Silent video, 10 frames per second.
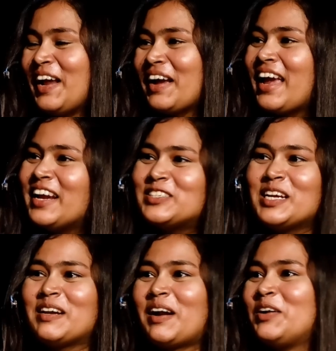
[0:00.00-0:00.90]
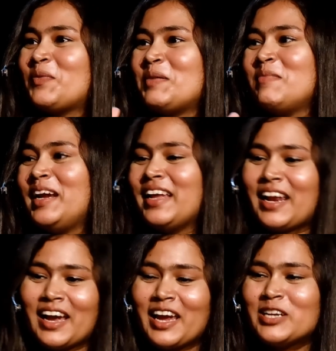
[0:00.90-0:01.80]
again, she'll run to a meeting
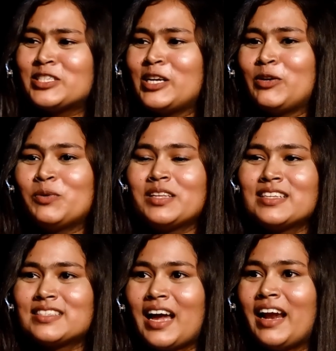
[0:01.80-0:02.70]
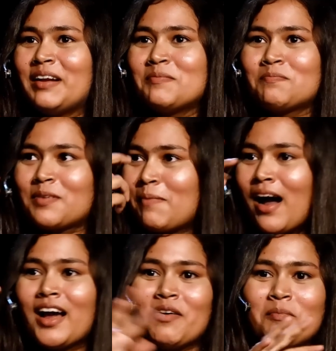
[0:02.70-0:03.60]
and again, she'll do this. And
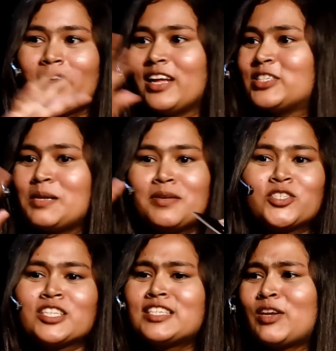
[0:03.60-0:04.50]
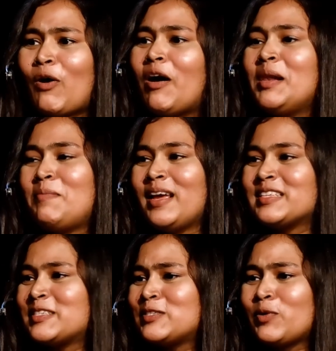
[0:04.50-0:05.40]
paakave mudiya, she'll be just in all
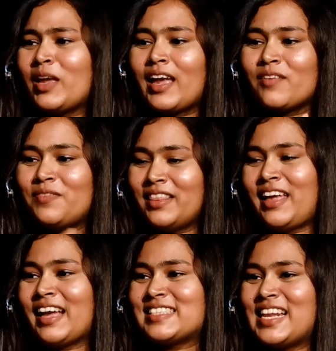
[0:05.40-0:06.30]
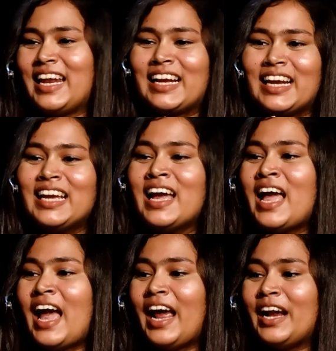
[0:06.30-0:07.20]
places doing everything excellently.
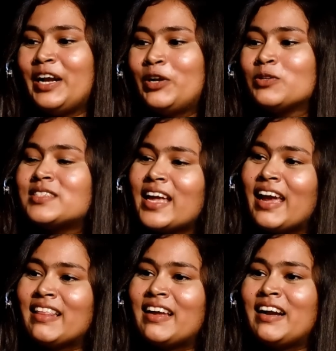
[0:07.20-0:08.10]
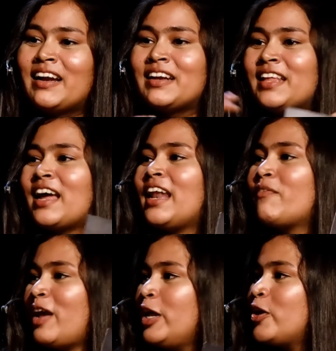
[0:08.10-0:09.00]
And to say that they are
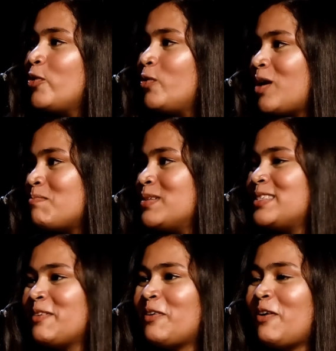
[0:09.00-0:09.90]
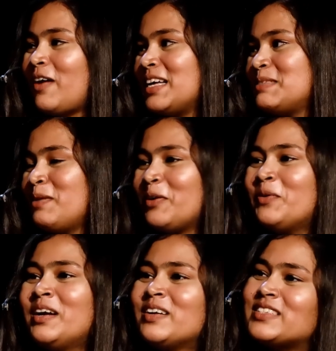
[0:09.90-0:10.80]
like very cute couples, even long husband,
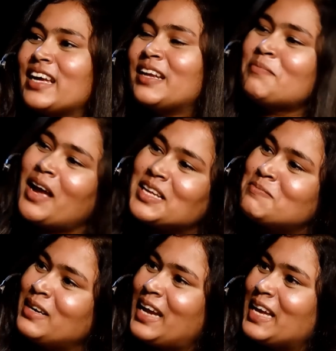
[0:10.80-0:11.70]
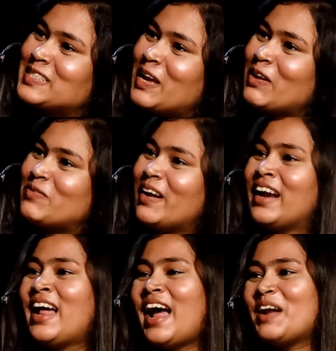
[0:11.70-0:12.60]
though. To say that my husband takes care of
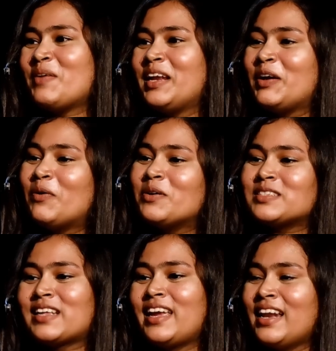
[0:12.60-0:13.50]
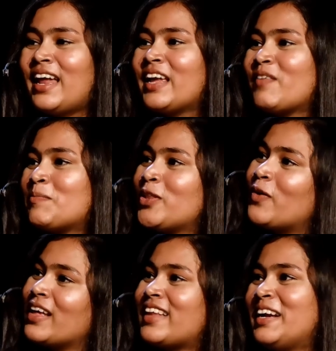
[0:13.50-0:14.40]
it. And when he goes, keele arangi varumbod,
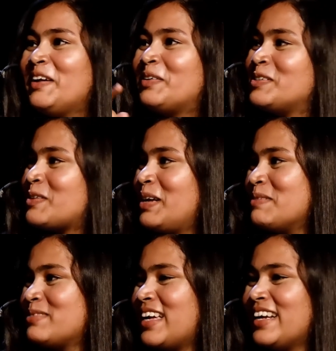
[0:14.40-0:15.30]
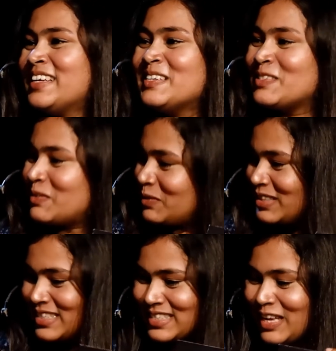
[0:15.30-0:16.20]
avangalukku thanni kudun soliyam sir. So
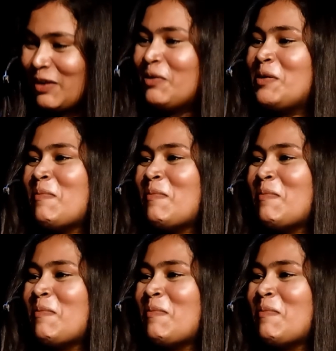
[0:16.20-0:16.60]
this cute